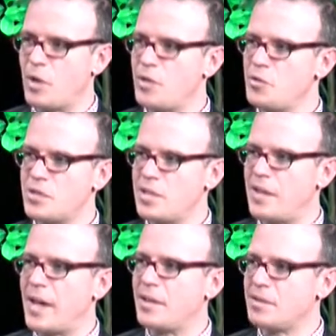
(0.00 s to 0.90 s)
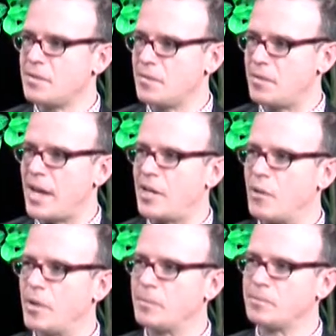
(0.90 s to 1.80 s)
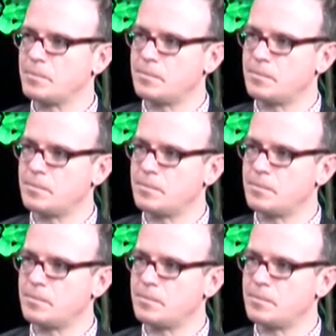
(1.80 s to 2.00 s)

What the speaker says: Where do you see that going?